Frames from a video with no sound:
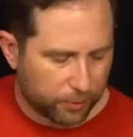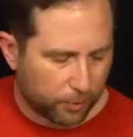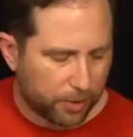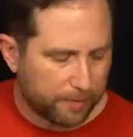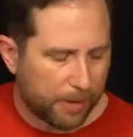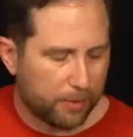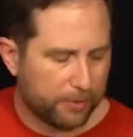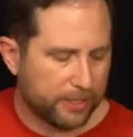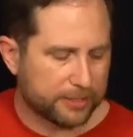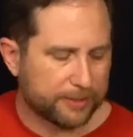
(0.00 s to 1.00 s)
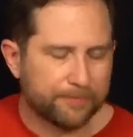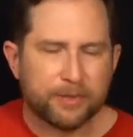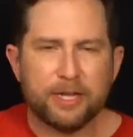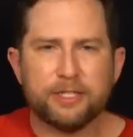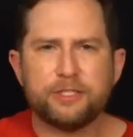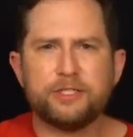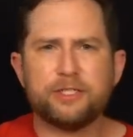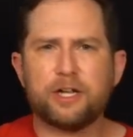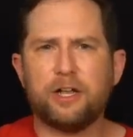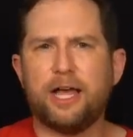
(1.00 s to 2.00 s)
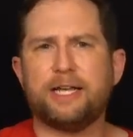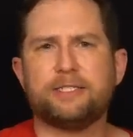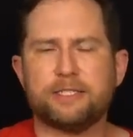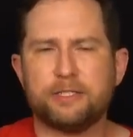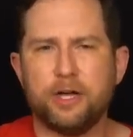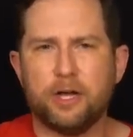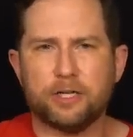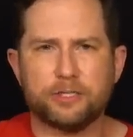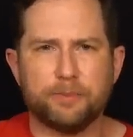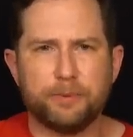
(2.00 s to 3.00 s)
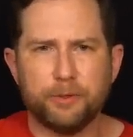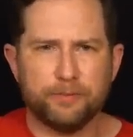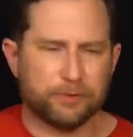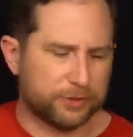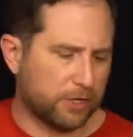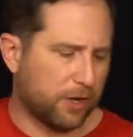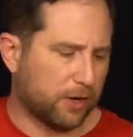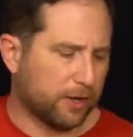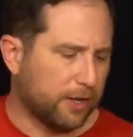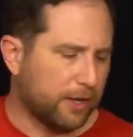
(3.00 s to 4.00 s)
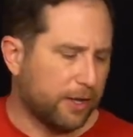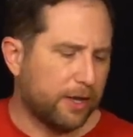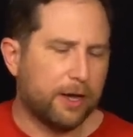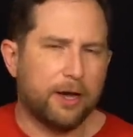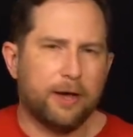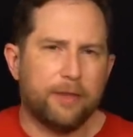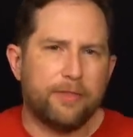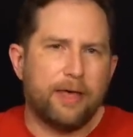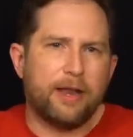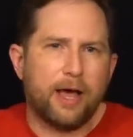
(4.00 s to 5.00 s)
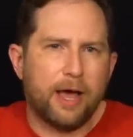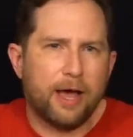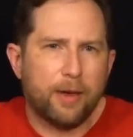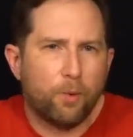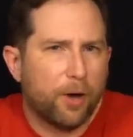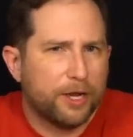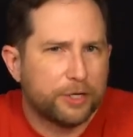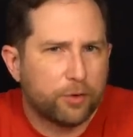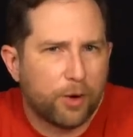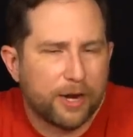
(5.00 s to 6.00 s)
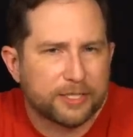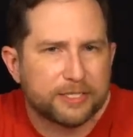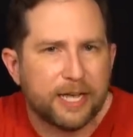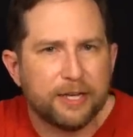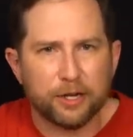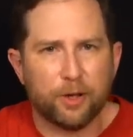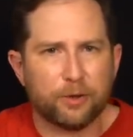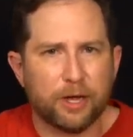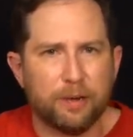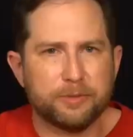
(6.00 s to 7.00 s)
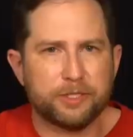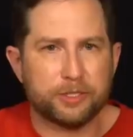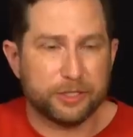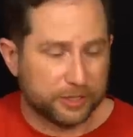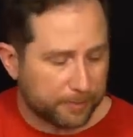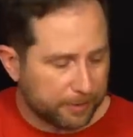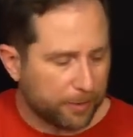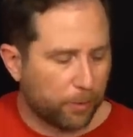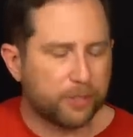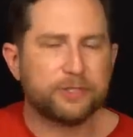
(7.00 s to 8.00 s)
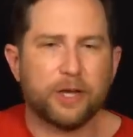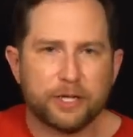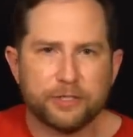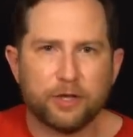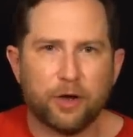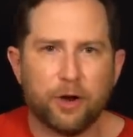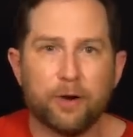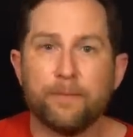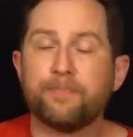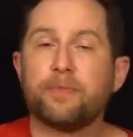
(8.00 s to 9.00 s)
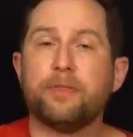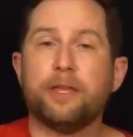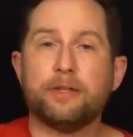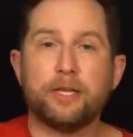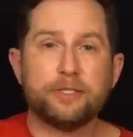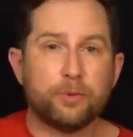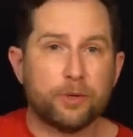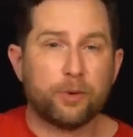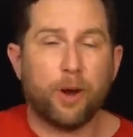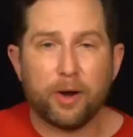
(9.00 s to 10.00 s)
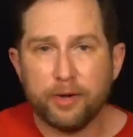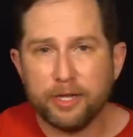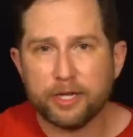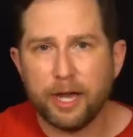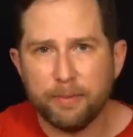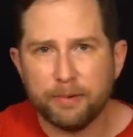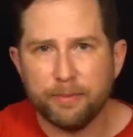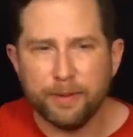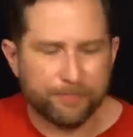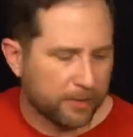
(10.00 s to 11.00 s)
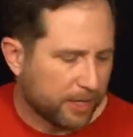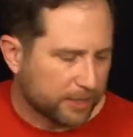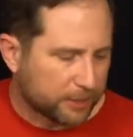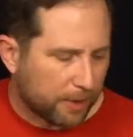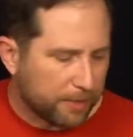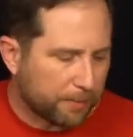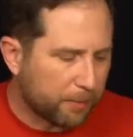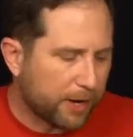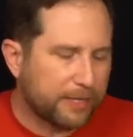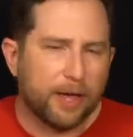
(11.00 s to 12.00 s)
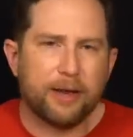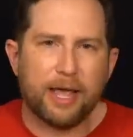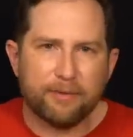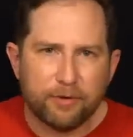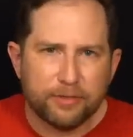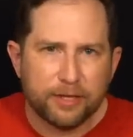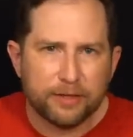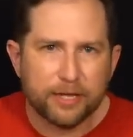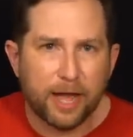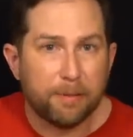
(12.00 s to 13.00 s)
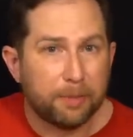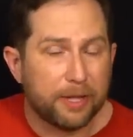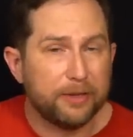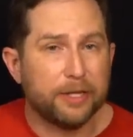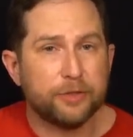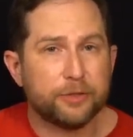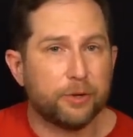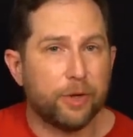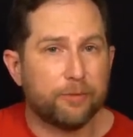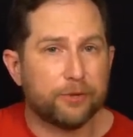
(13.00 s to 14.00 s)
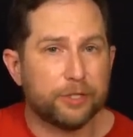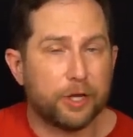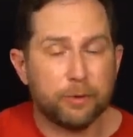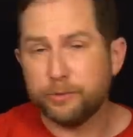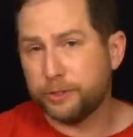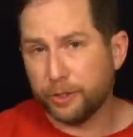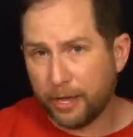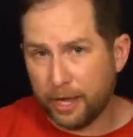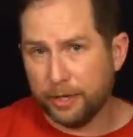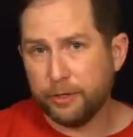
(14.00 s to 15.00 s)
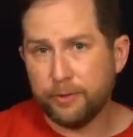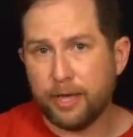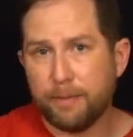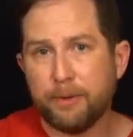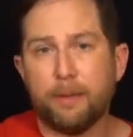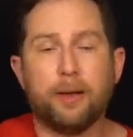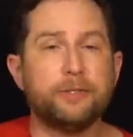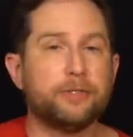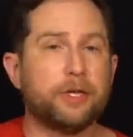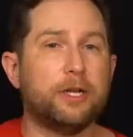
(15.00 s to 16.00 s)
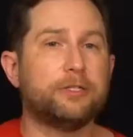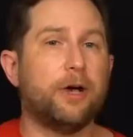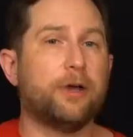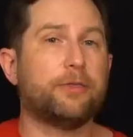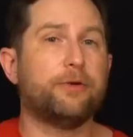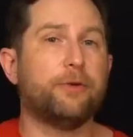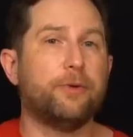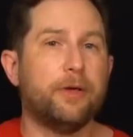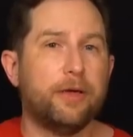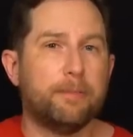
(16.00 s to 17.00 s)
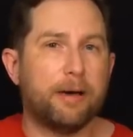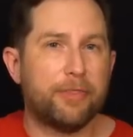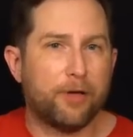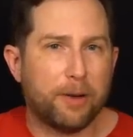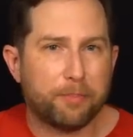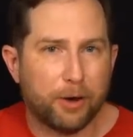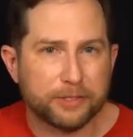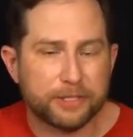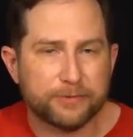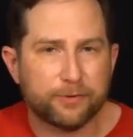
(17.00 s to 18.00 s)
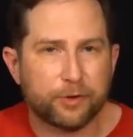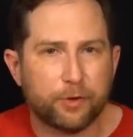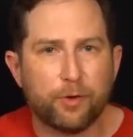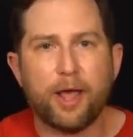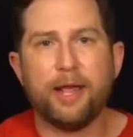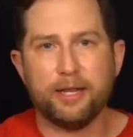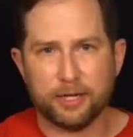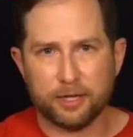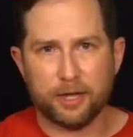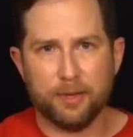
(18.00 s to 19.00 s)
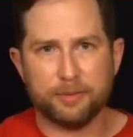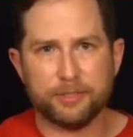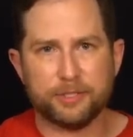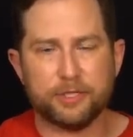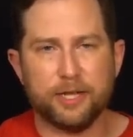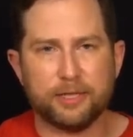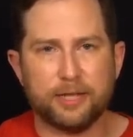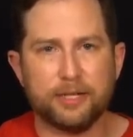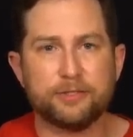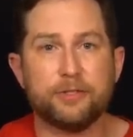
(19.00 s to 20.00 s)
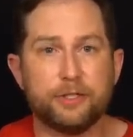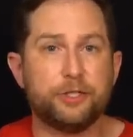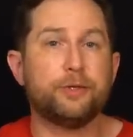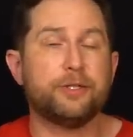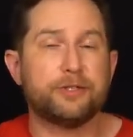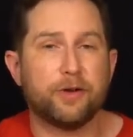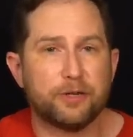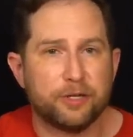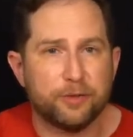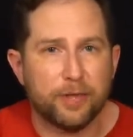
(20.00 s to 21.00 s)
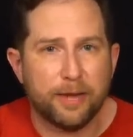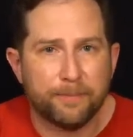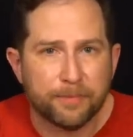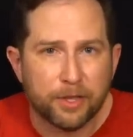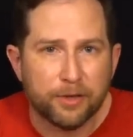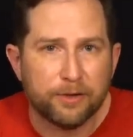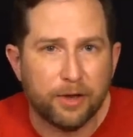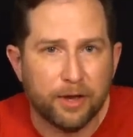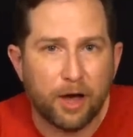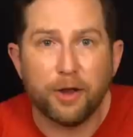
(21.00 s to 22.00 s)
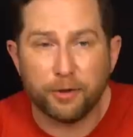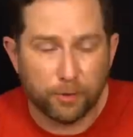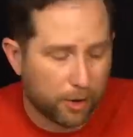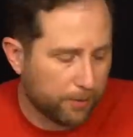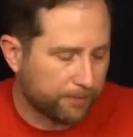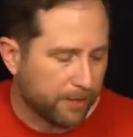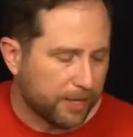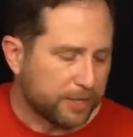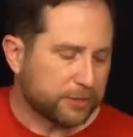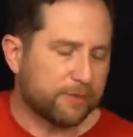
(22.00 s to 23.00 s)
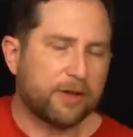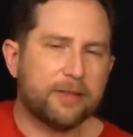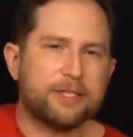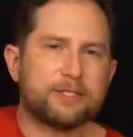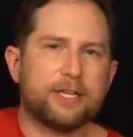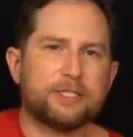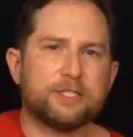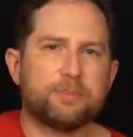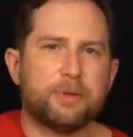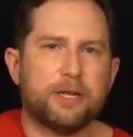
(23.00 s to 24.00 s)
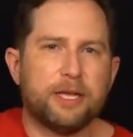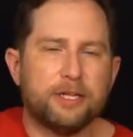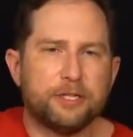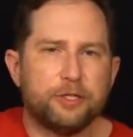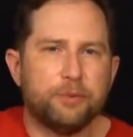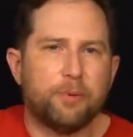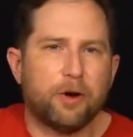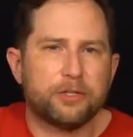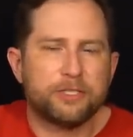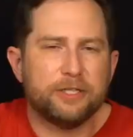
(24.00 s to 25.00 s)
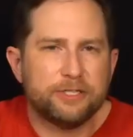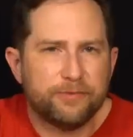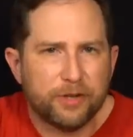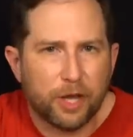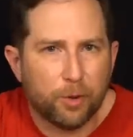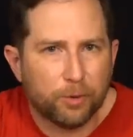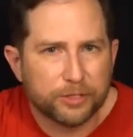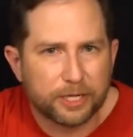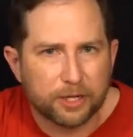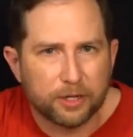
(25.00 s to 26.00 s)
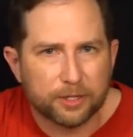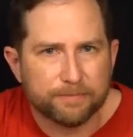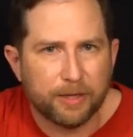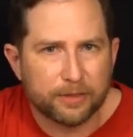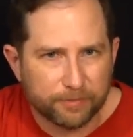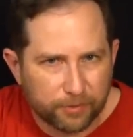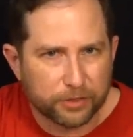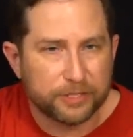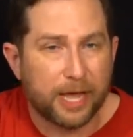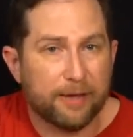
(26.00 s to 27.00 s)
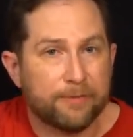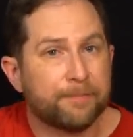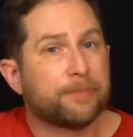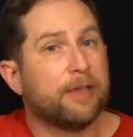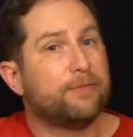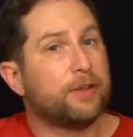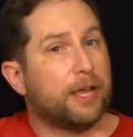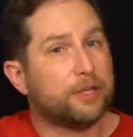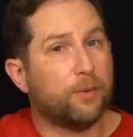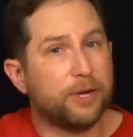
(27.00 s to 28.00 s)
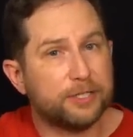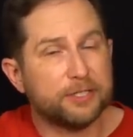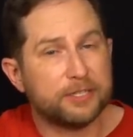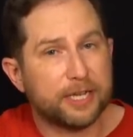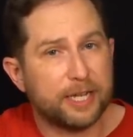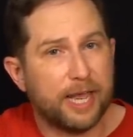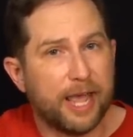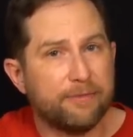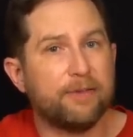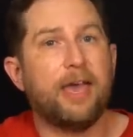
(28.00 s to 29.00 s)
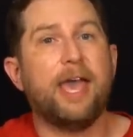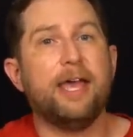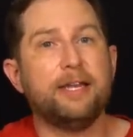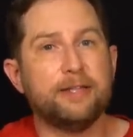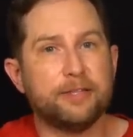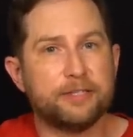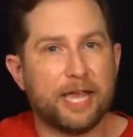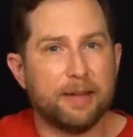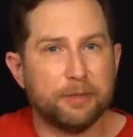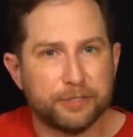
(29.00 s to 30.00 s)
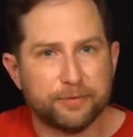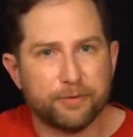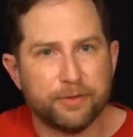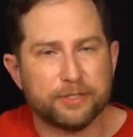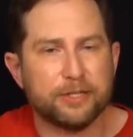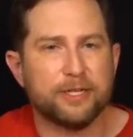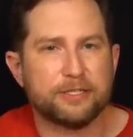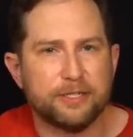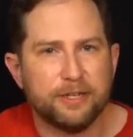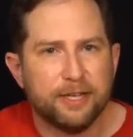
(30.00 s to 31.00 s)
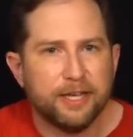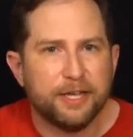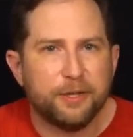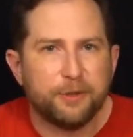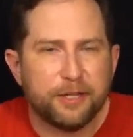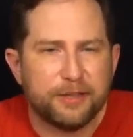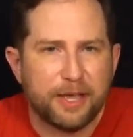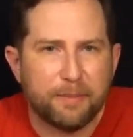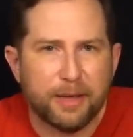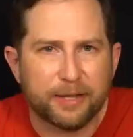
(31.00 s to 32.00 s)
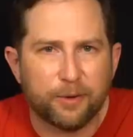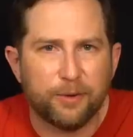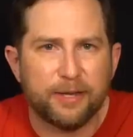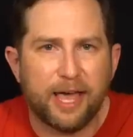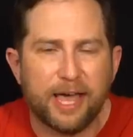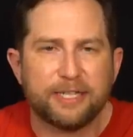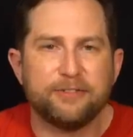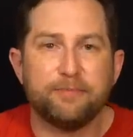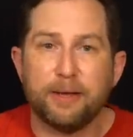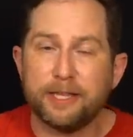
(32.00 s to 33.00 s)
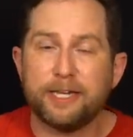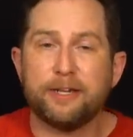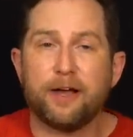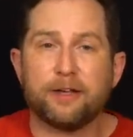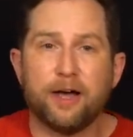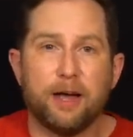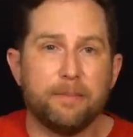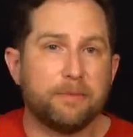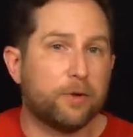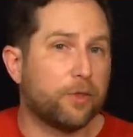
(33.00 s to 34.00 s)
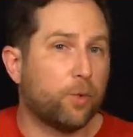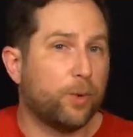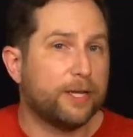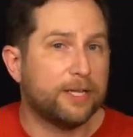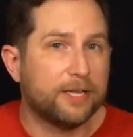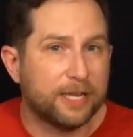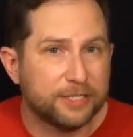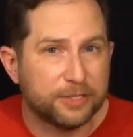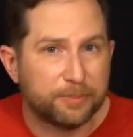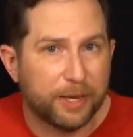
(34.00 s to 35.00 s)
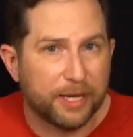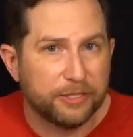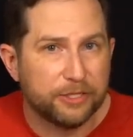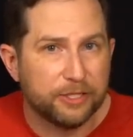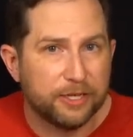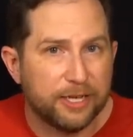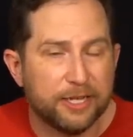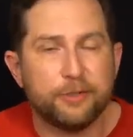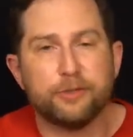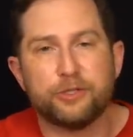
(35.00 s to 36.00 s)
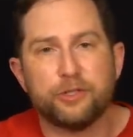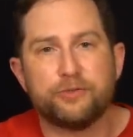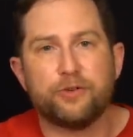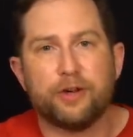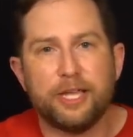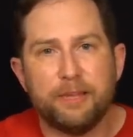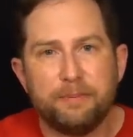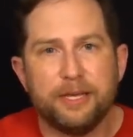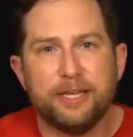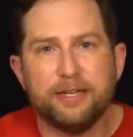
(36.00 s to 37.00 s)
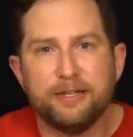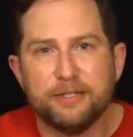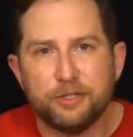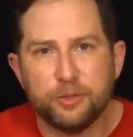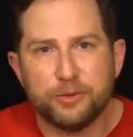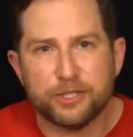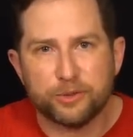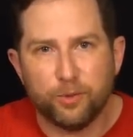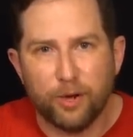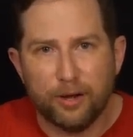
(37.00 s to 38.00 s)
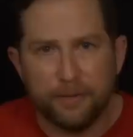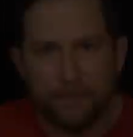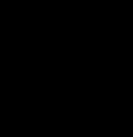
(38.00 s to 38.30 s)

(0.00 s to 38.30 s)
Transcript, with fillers: to worry about with this. And it's just a classic song. It's a beautiful song uh, that I wanted to create a standalone composition, something that works on guitar that doesn't require any accompaniment. So I'm going to break down everything that I played in the intro note for note and show you how to do that, but I'm also going to talk through my thought process for creating a composition like that so that you can start to do that uh, on your own. So I've got this lesson split into two parts. In this video, we'll take a look at the first half. If you'd like to watch the second half and get the tablature for this lesson, you can get that by going to activemelody.com, go to the weekly lessons page, and do a search for EP261.